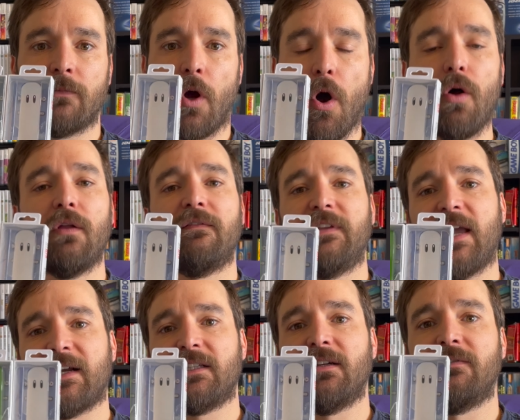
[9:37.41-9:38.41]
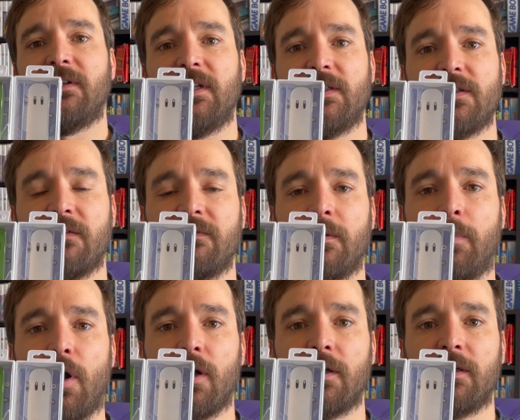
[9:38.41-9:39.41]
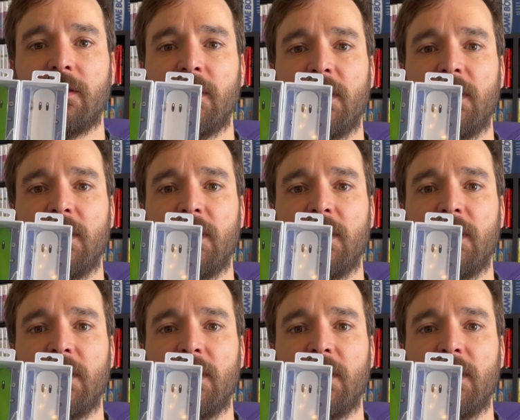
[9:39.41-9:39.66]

all of the activities of the park.